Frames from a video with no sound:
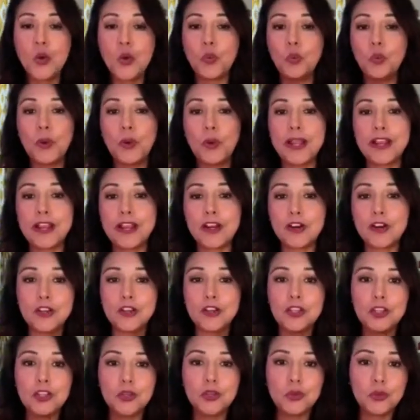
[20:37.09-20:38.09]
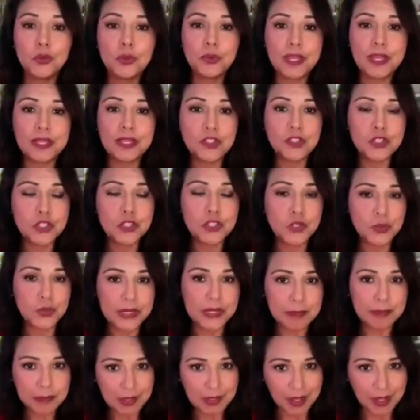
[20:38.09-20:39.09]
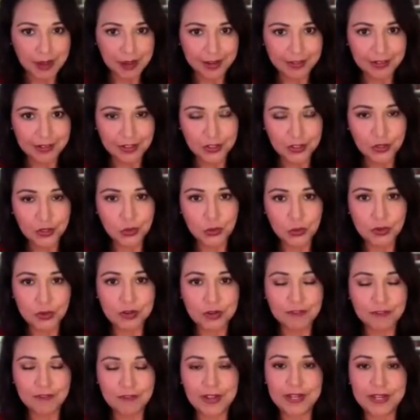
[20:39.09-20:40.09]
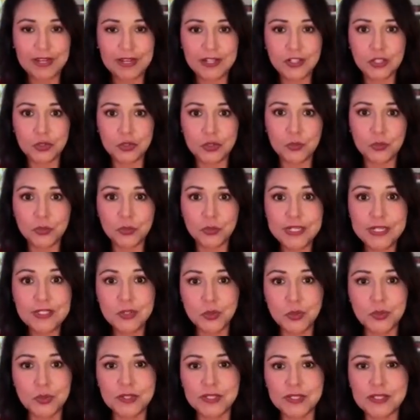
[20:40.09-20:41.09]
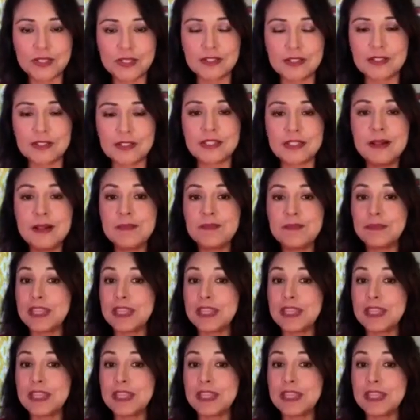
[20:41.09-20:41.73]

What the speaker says: where you can streamline your financial resources.